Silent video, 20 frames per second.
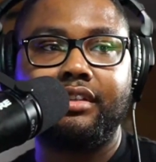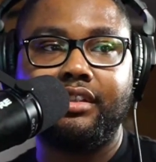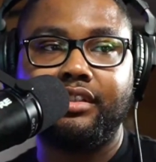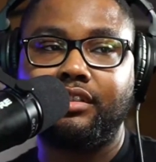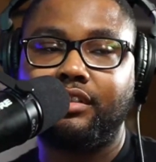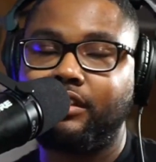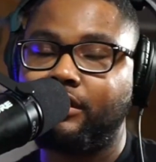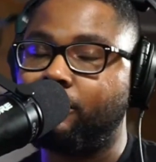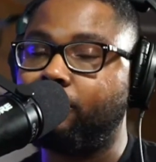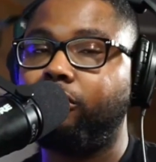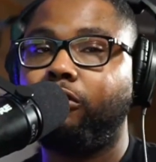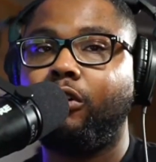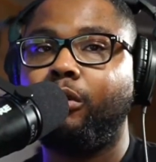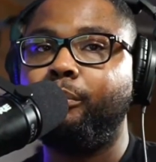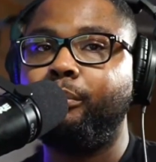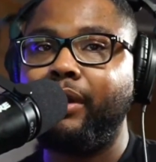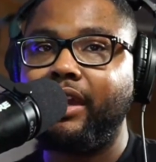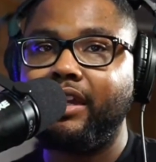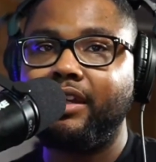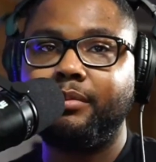It's
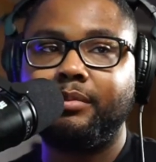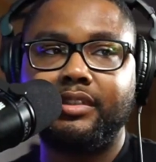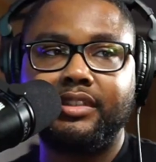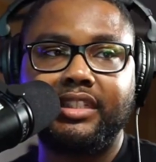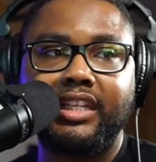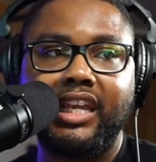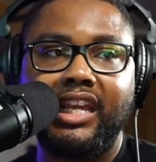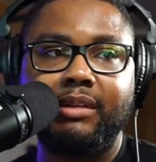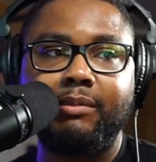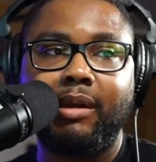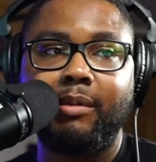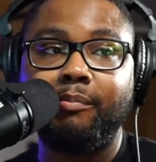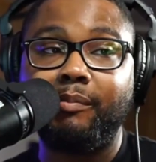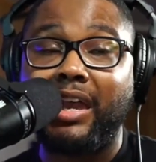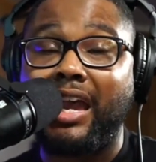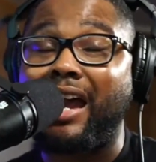verbatim the same.